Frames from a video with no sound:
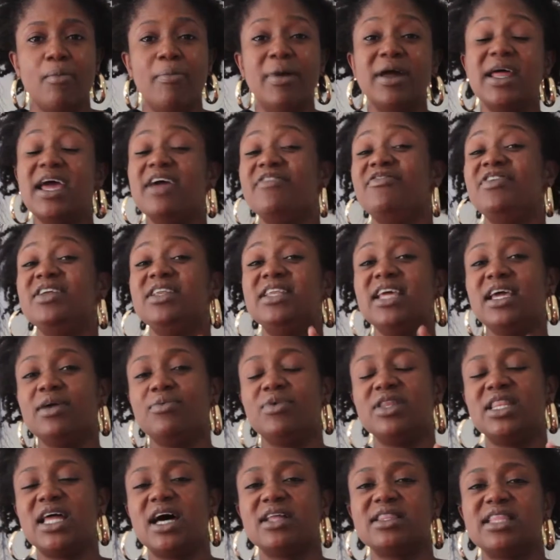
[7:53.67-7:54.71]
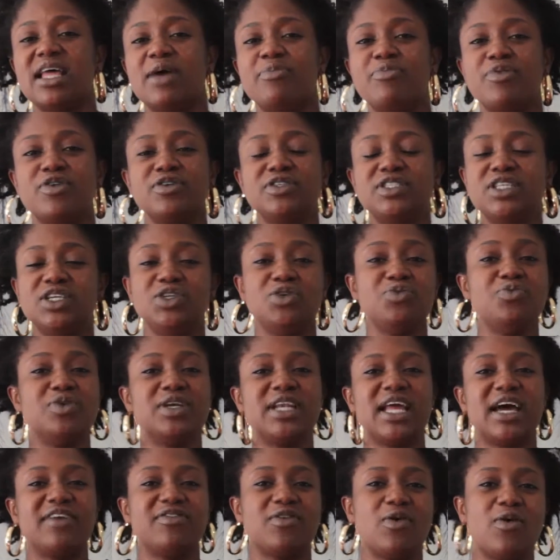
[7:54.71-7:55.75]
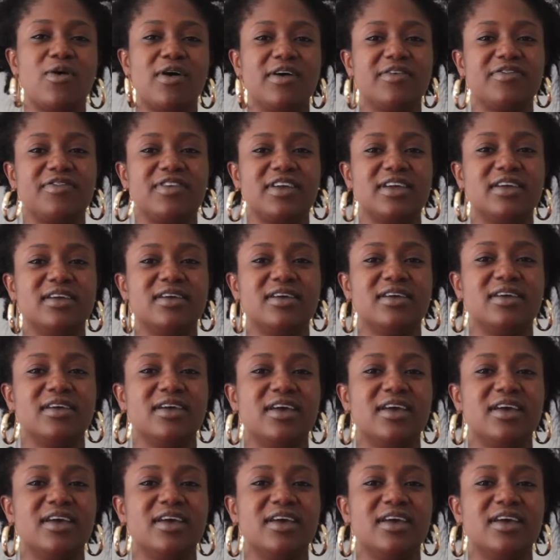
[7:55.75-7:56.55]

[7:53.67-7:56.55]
But every day without that person, you wouldn't have coffee.